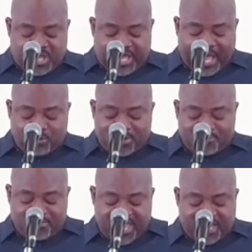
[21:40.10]
I will
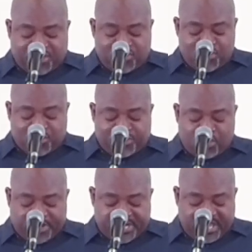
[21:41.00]
make you
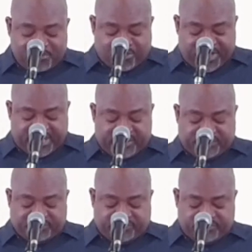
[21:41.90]
your name great,
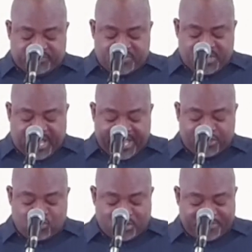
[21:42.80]
and
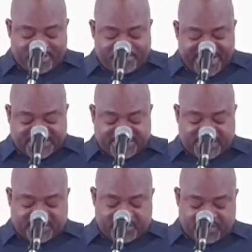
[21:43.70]
you will be a
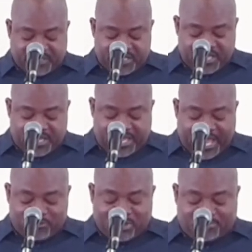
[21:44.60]
blessing. I
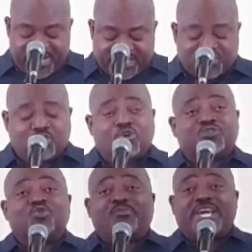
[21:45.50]
will bless those
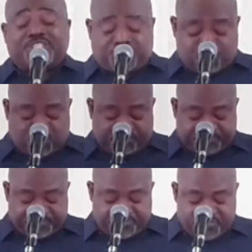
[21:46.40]
who bless you,
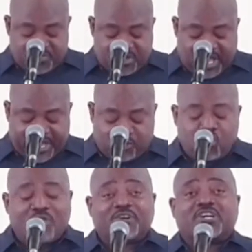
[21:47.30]
and
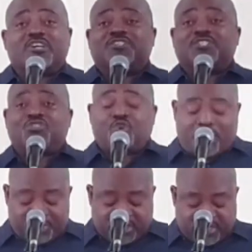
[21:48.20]
whoever curses you, I
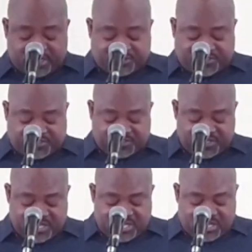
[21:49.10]
will curse,
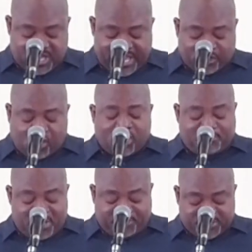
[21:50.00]
and all
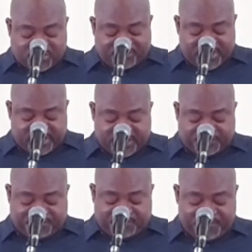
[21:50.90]
peoples of the earth
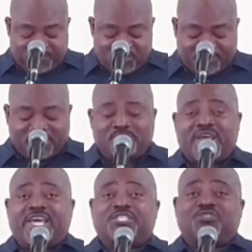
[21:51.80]
will be
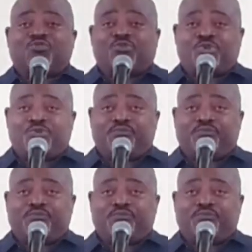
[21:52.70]
blessed through you.